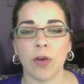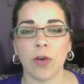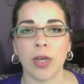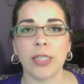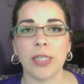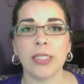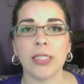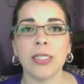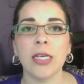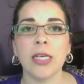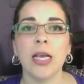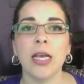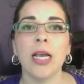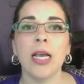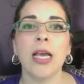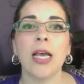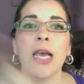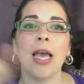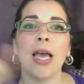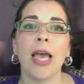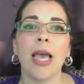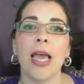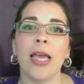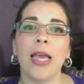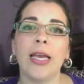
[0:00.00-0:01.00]
and
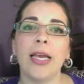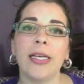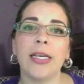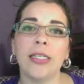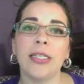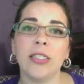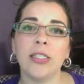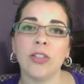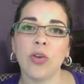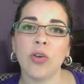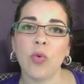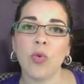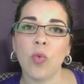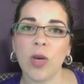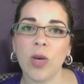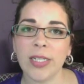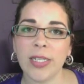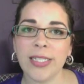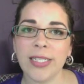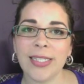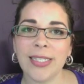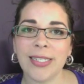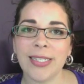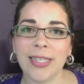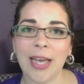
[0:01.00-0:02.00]
1 step
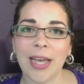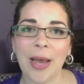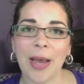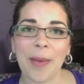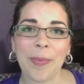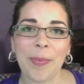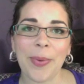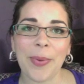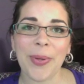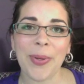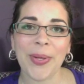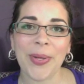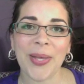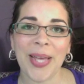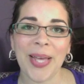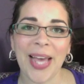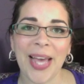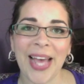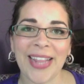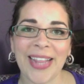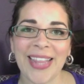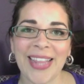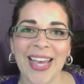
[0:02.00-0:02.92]
at the end.